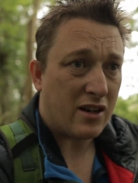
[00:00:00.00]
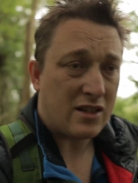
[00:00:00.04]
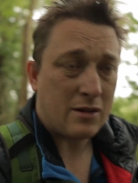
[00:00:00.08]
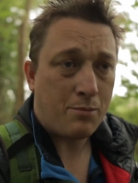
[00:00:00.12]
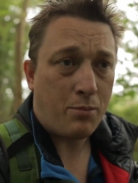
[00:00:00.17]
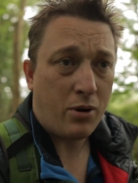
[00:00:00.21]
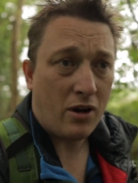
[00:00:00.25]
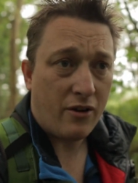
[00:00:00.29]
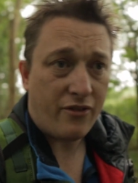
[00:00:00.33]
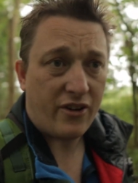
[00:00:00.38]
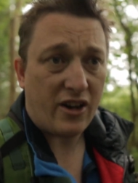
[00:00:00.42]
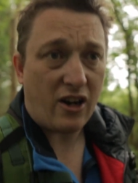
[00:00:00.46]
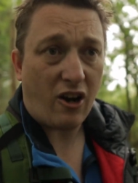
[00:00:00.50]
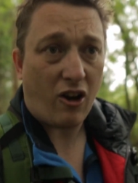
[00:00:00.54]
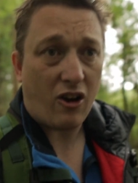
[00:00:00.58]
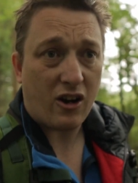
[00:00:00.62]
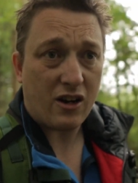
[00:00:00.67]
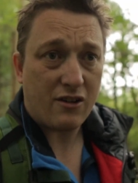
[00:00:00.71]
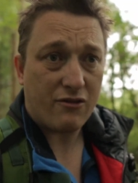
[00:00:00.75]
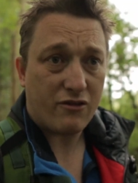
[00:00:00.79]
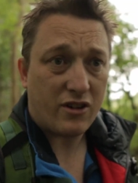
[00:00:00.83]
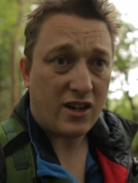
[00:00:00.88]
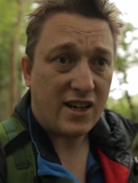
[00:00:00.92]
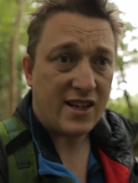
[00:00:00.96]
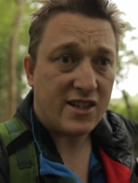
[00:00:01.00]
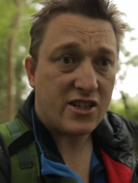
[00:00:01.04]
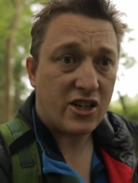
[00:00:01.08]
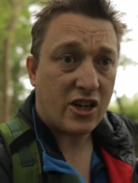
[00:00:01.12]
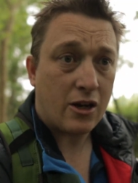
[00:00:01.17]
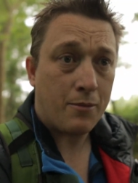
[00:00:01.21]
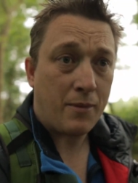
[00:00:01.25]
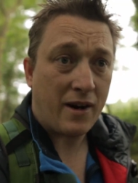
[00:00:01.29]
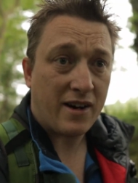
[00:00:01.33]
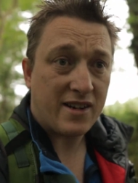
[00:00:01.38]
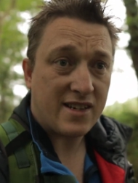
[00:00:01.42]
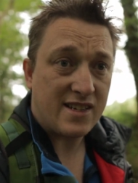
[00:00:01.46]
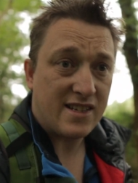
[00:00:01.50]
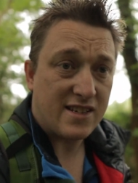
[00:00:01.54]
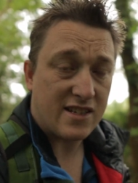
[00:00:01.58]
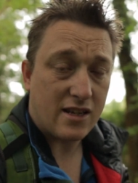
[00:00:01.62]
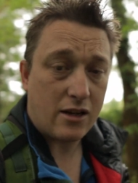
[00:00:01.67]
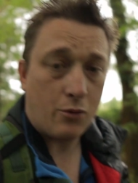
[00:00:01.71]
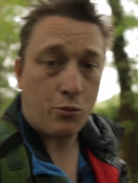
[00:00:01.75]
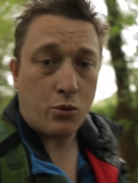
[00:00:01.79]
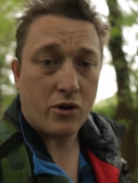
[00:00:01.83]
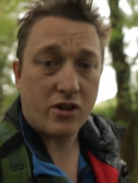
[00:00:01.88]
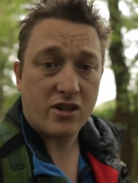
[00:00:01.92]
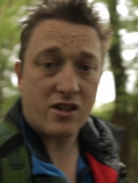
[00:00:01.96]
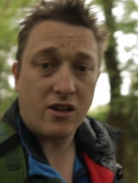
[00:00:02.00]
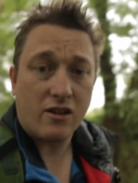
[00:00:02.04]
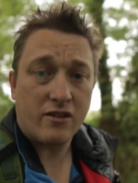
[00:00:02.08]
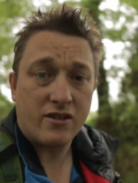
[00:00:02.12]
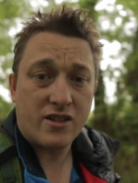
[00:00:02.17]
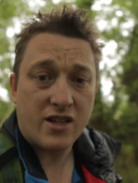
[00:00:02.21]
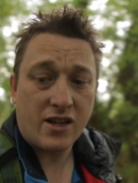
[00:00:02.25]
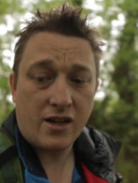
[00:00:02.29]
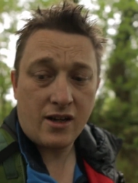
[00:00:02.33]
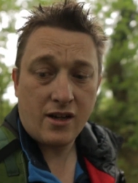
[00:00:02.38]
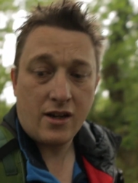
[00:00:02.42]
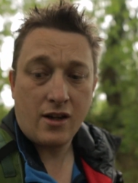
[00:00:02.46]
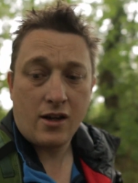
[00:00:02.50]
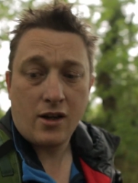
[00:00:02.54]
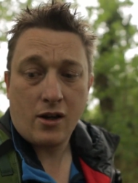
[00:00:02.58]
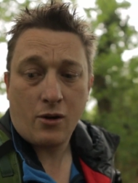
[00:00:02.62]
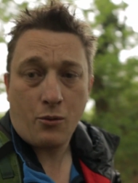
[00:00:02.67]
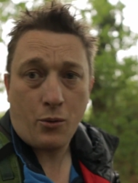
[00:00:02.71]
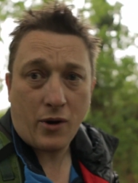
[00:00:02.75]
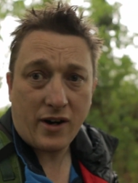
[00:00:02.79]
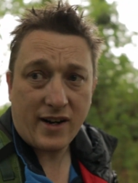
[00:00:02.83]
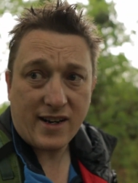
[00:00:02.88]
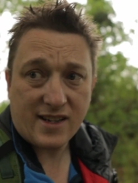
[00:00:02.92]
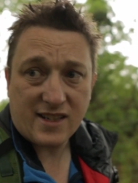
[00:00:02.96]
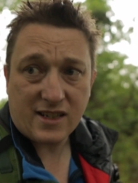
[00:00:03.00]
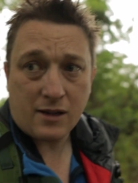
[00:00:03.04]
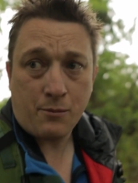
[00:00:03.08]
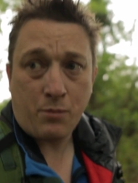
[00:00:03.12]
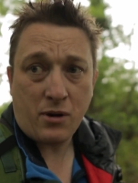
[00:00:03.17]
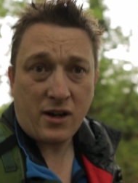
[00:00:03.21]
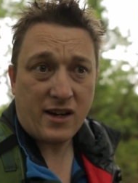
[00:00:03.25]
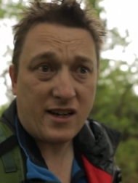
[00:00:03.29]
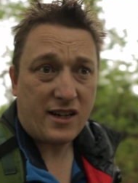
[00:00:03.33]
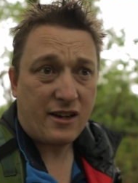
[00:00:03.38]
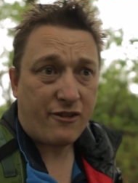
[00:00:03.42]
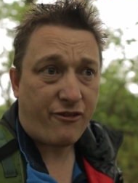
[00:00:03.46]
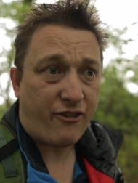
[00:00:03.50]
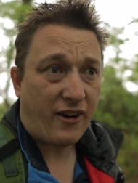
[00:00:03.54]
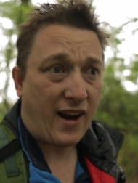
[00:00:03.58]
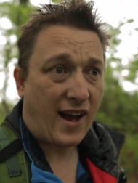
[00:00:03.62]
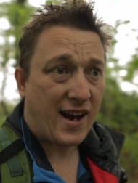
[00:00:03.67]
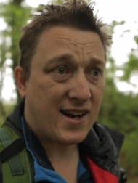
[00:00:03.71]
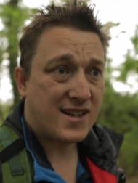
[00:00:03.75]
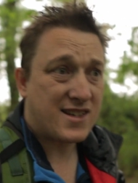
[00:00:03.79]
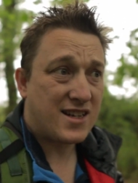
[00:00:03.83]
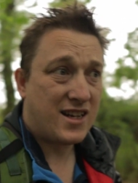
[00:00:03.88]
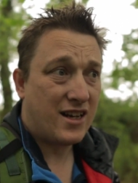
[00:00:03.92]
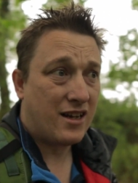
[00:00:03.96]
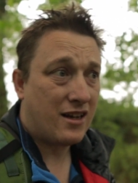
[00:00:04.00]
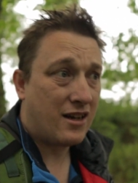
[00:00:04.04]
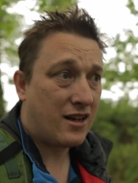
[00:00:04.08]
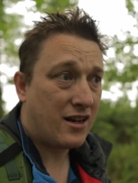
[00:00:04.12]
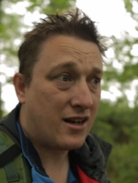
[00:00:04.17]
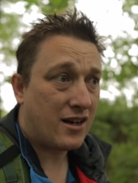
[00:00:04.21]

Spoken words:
it's perfect light really to come out into the woodland when it's completely flat.